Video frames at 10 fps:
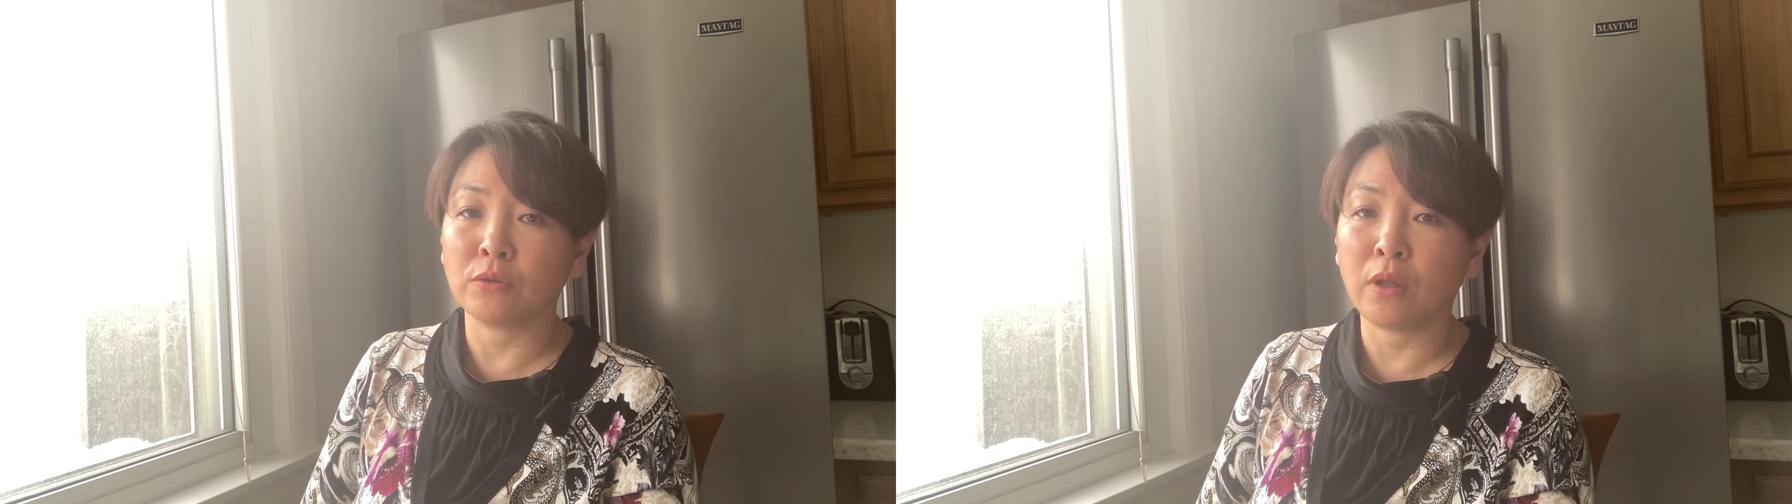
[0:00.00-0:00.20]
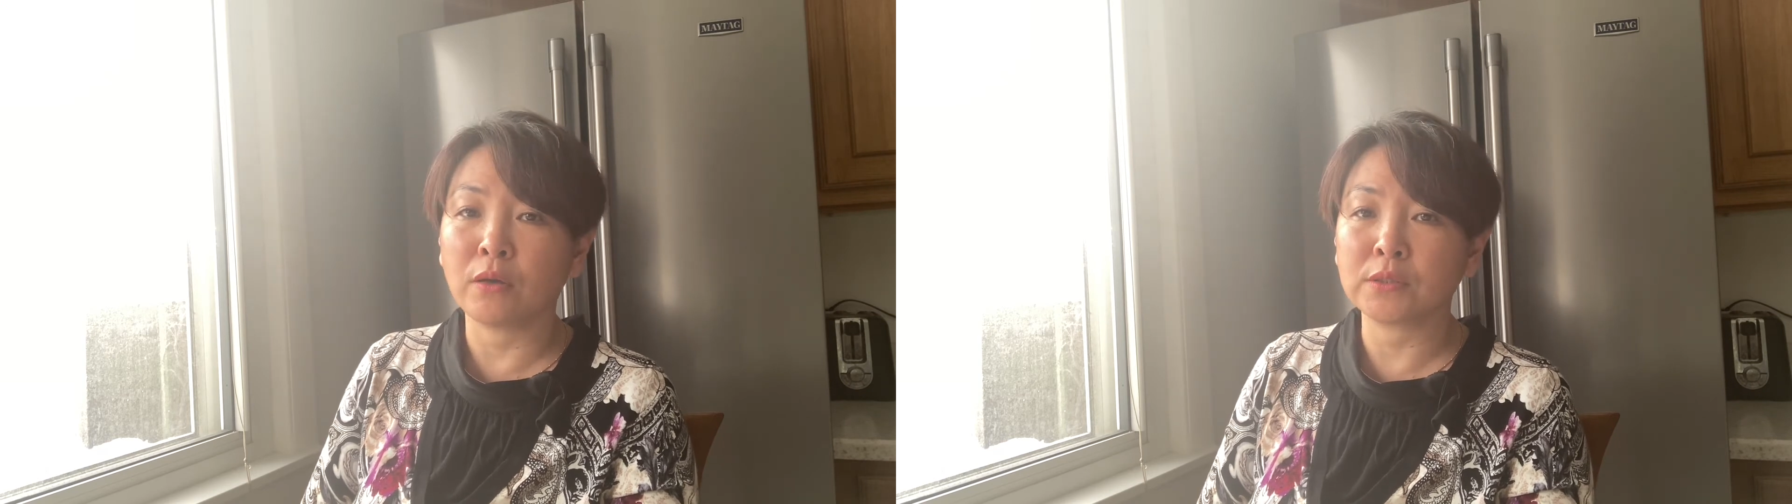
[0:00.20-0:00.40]

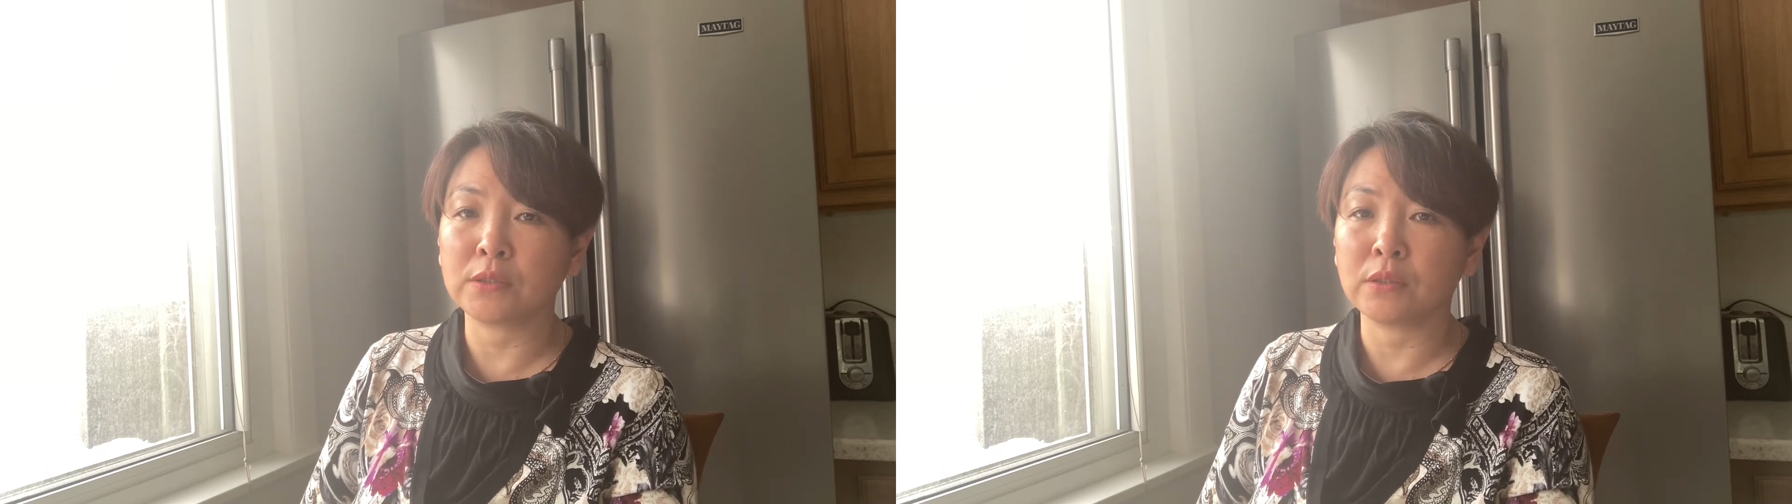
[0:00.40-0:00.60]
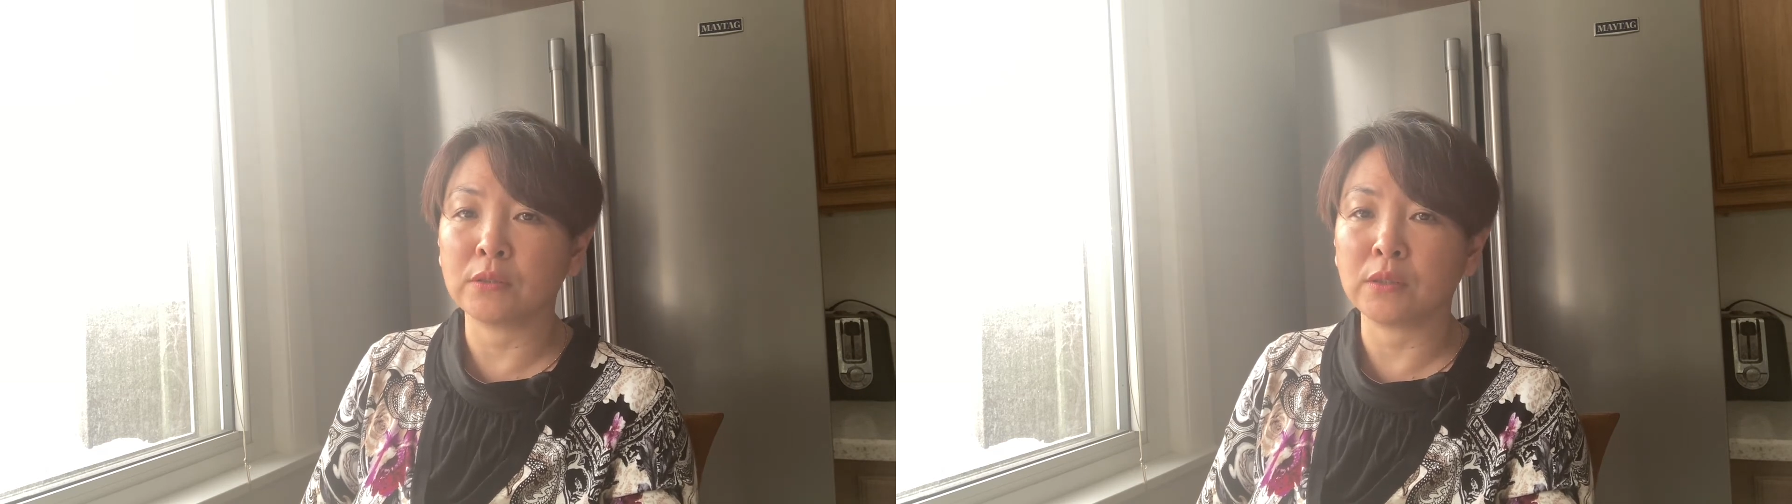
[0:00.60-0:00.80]
lost
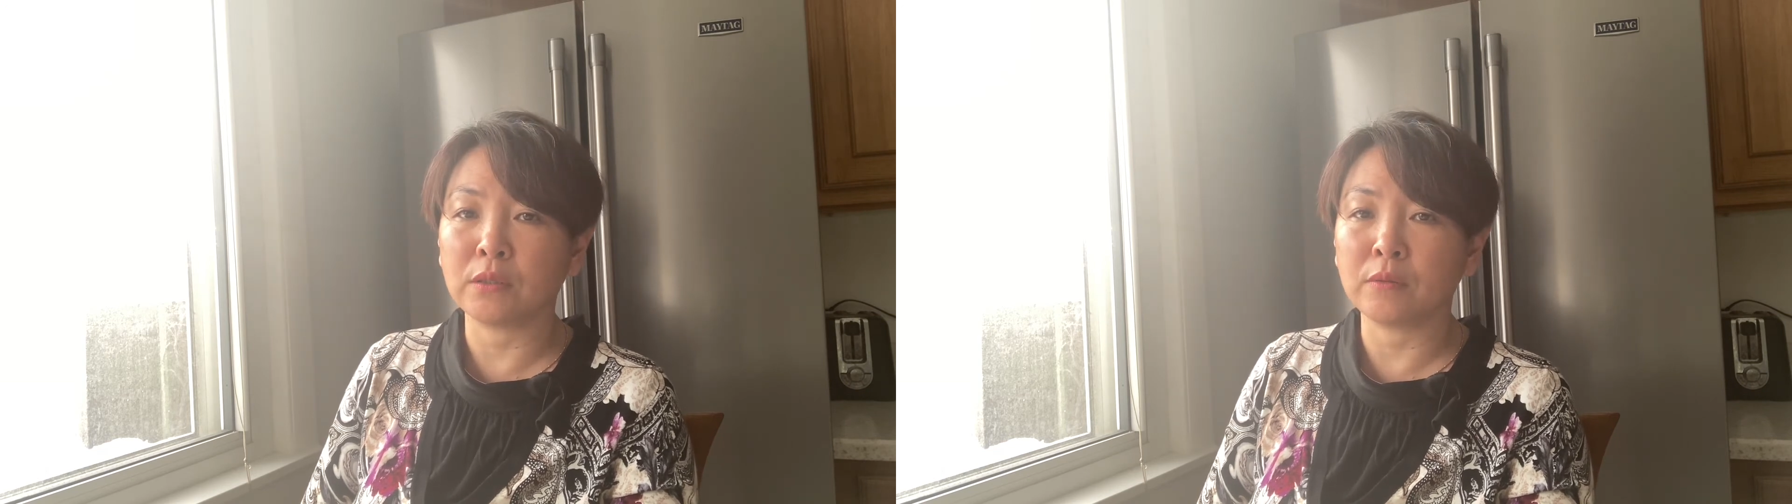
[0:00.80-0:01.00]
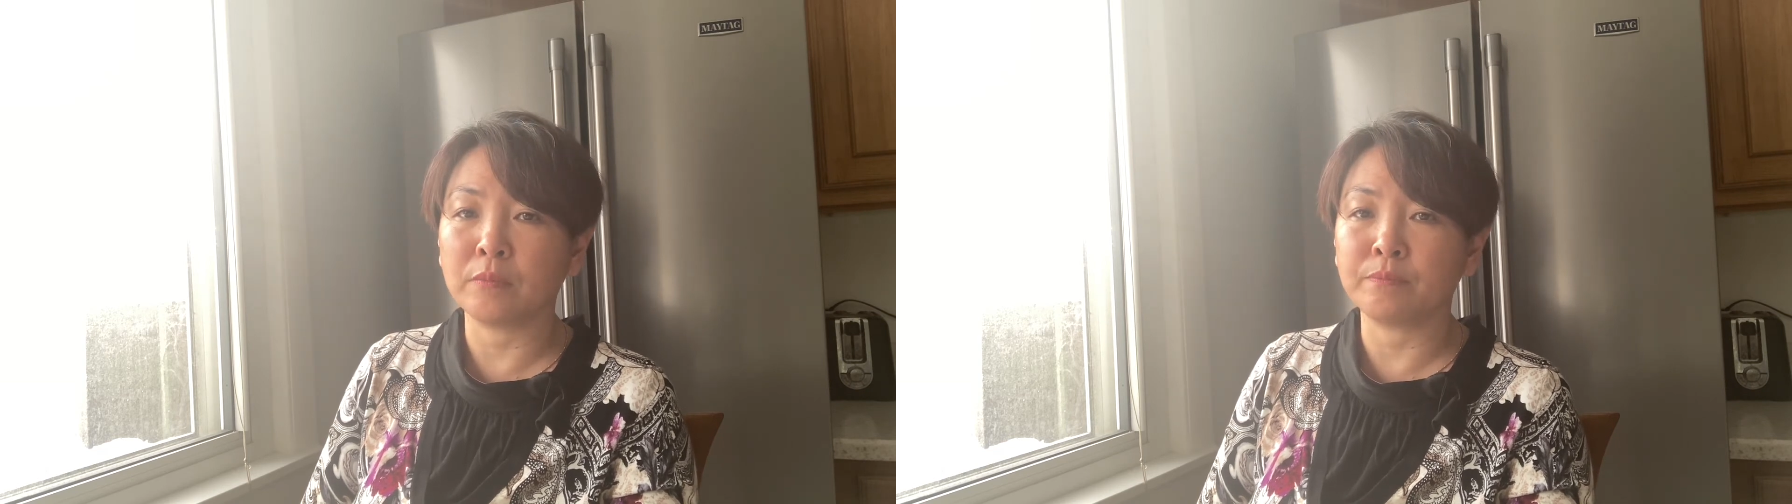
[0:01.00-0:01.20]

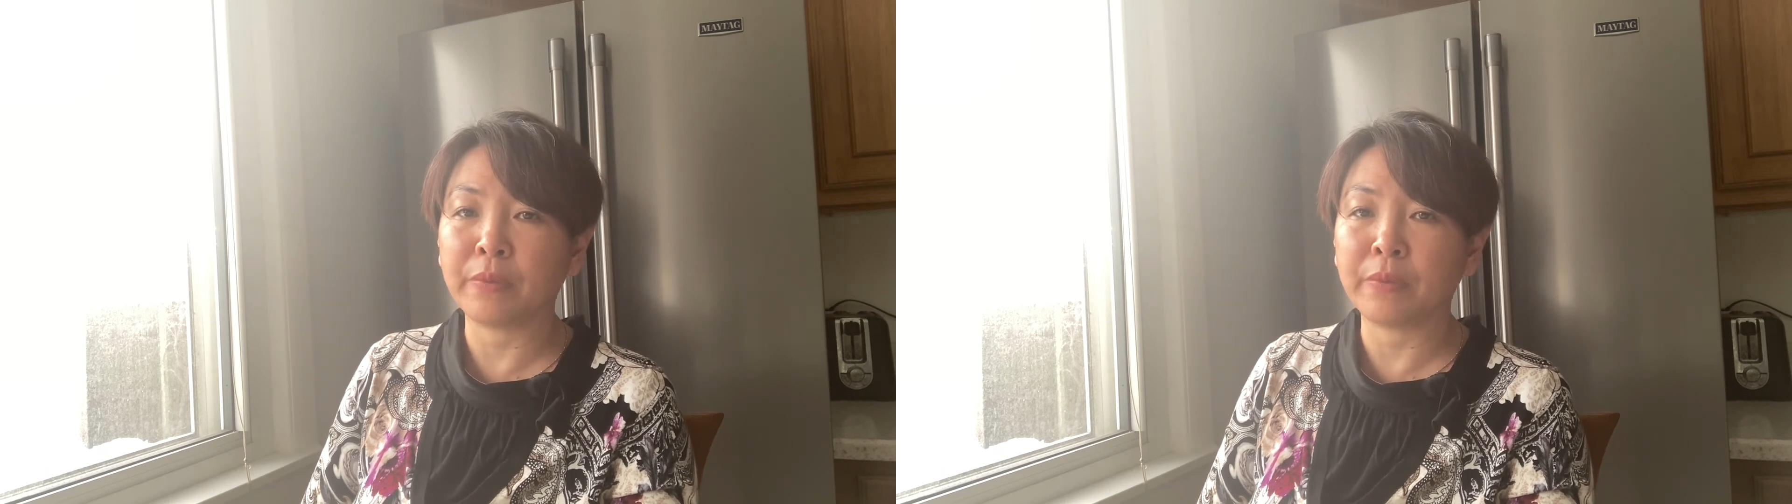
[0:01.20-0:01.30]
the